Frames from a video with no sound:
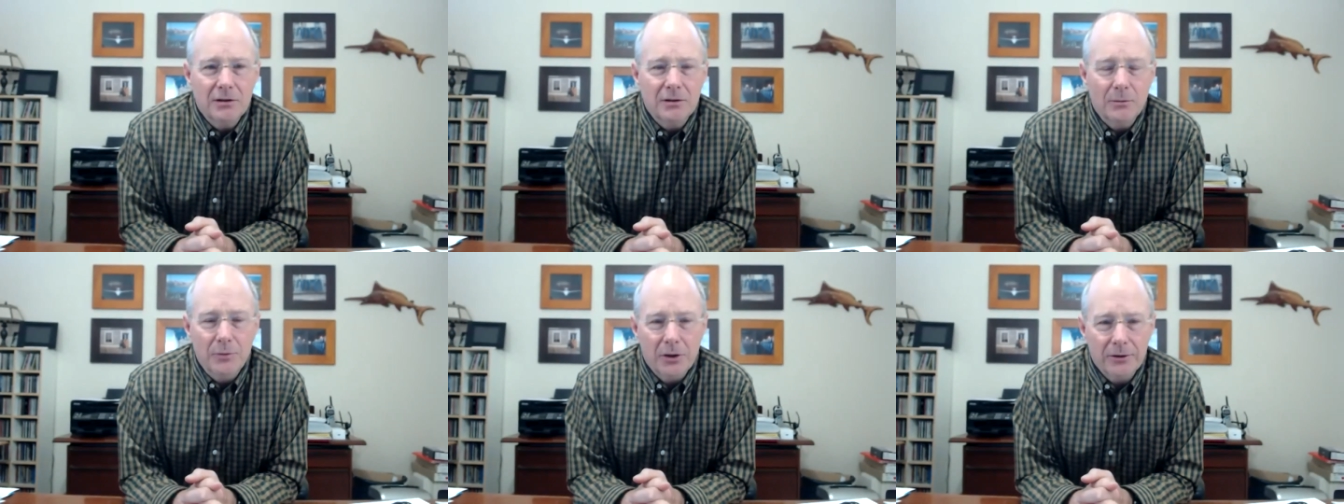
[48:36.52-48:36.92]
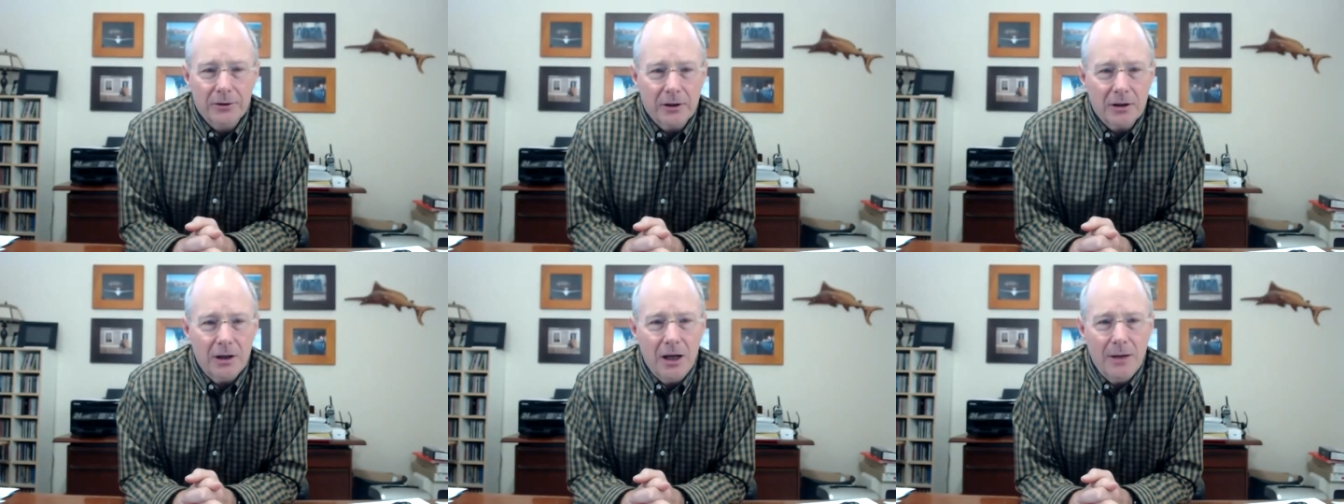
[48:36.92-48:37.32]
to build
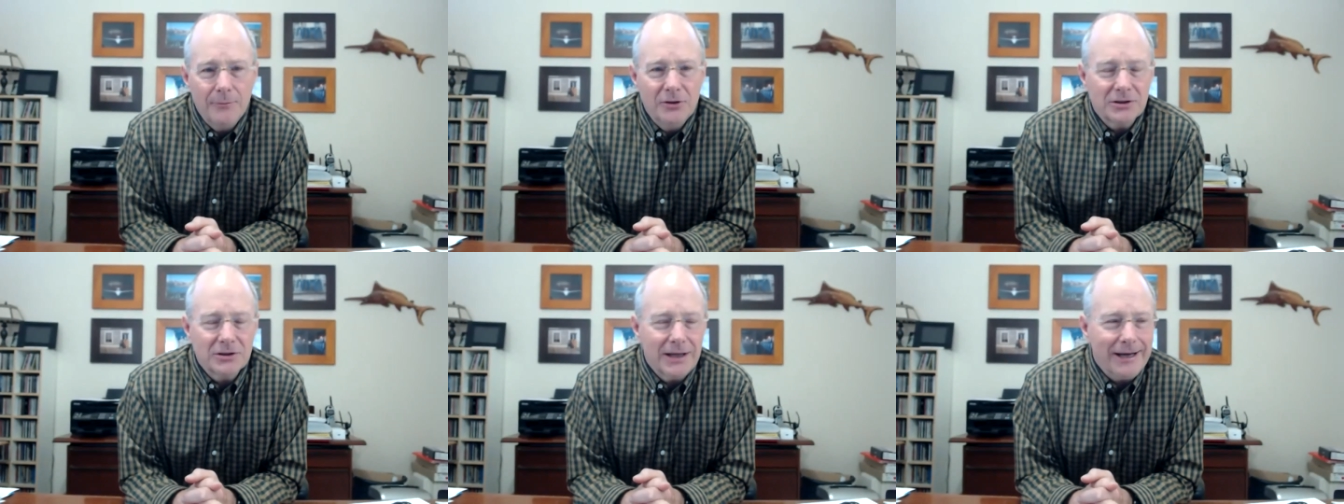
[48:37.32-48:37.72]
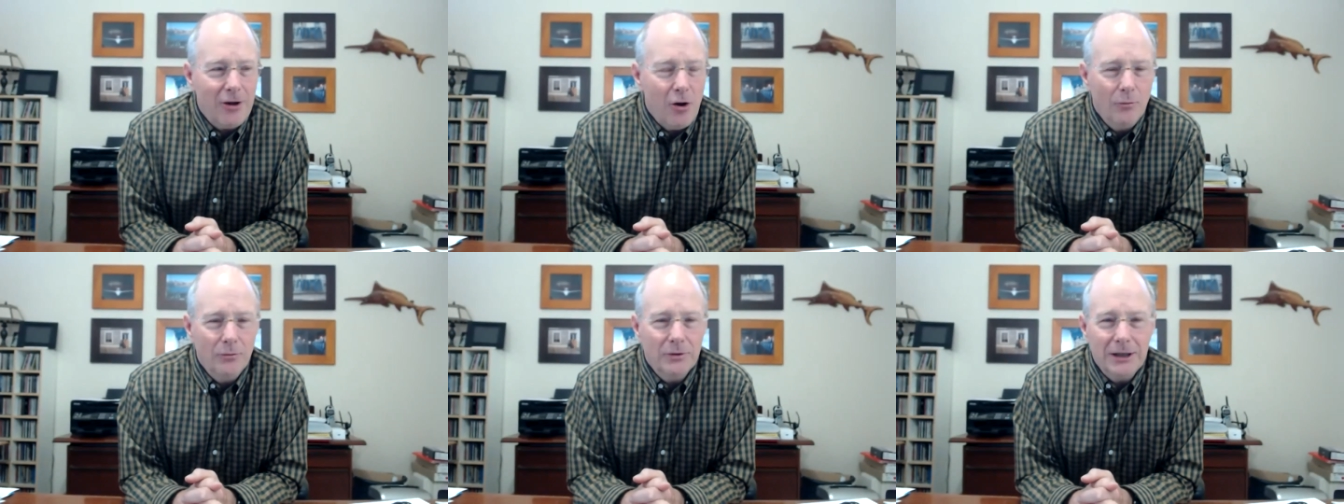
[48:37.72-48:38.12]
our club, just like
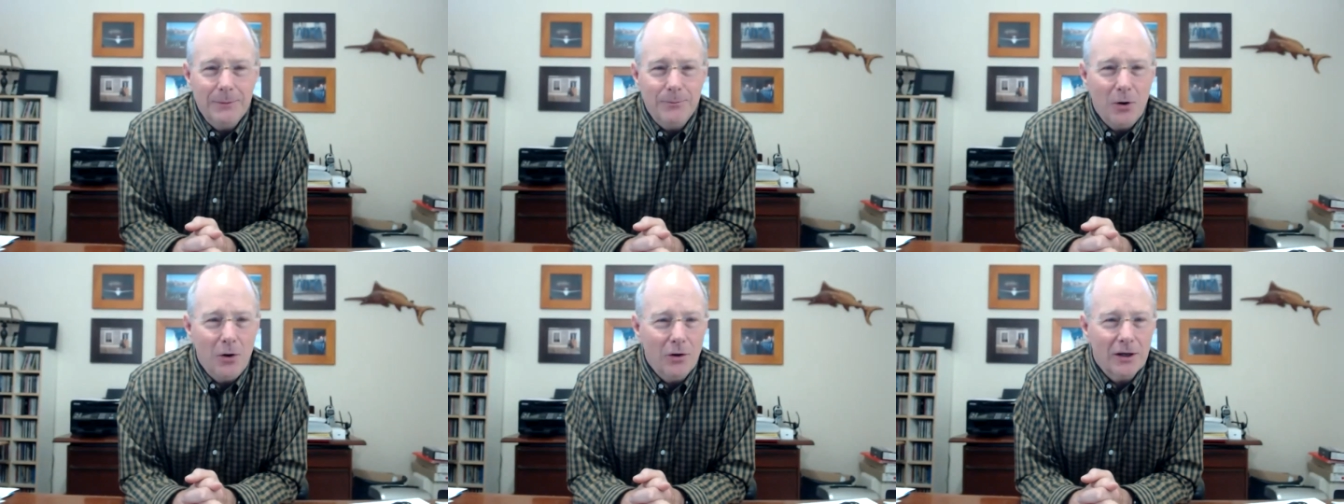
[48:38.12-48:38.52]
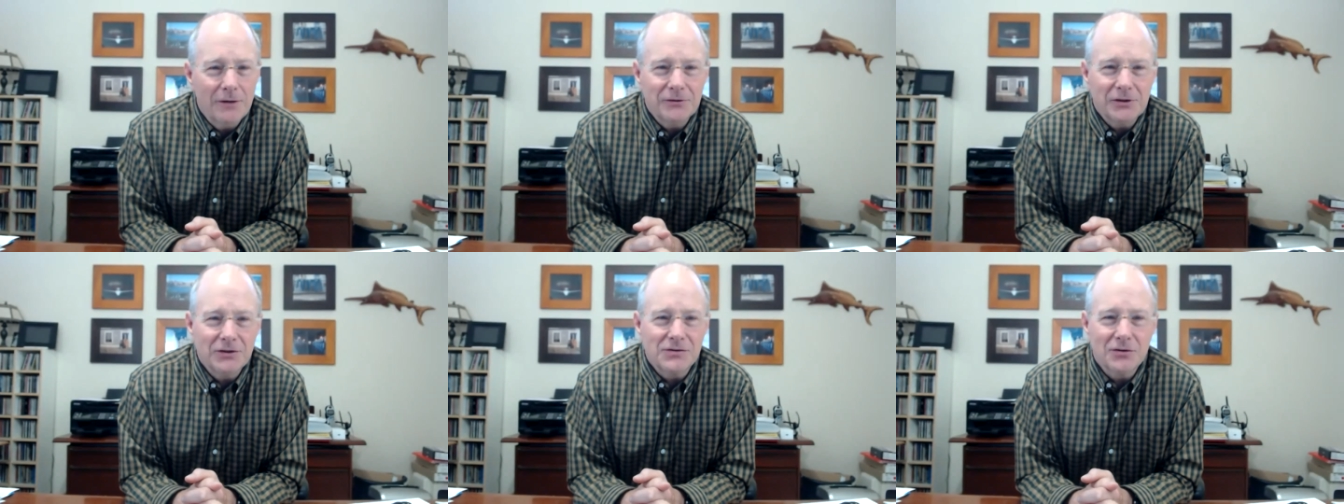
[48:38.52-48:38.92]
Home Depot
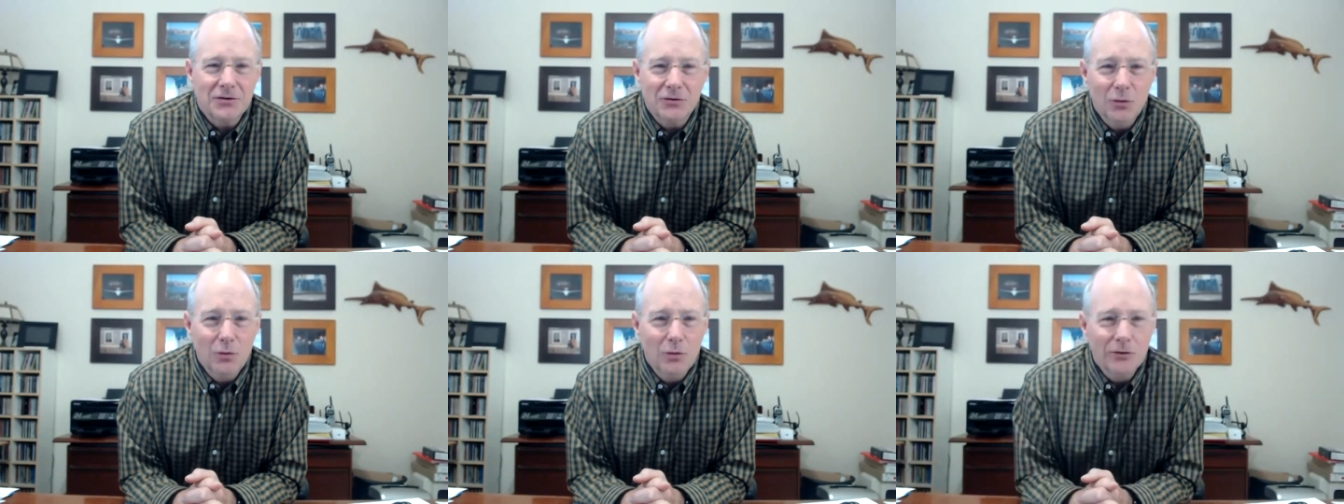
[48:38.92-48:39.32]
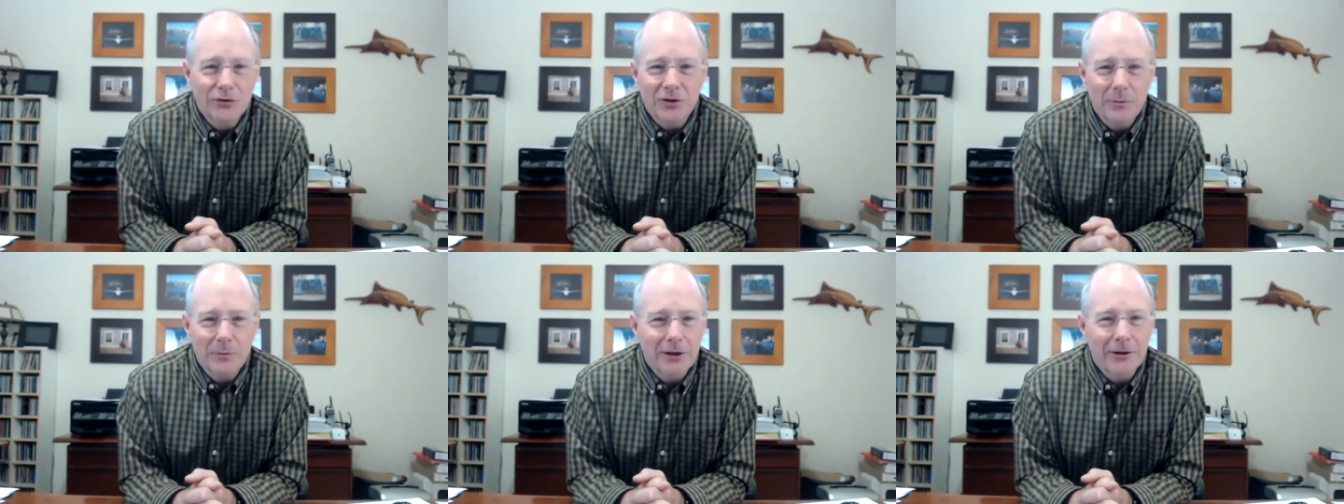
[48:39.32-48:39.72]
gives us the tools
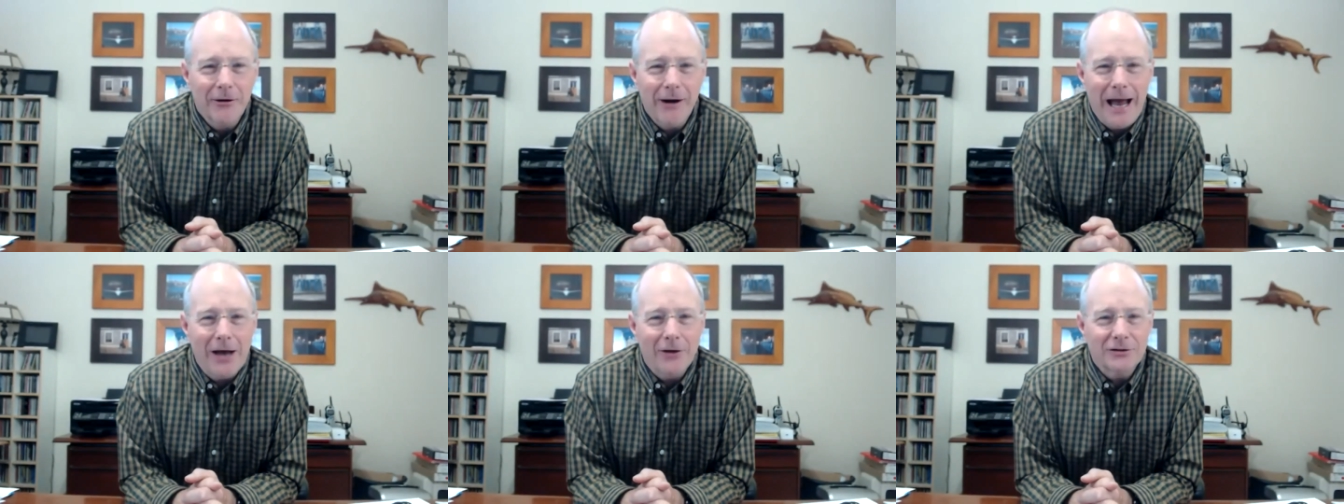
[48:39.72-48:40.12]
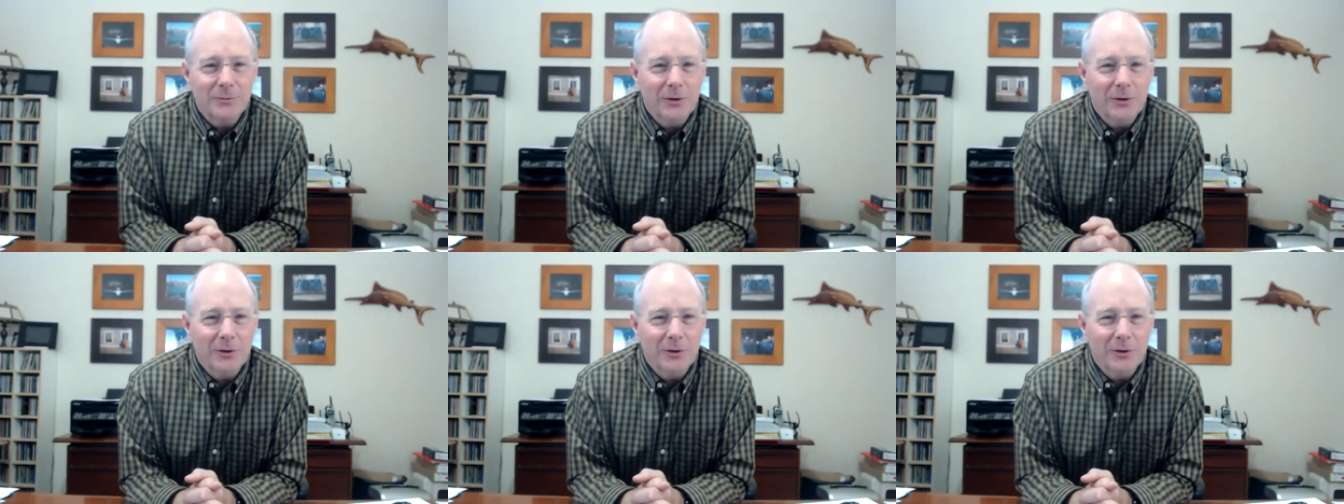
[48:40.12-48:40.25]
to build our house.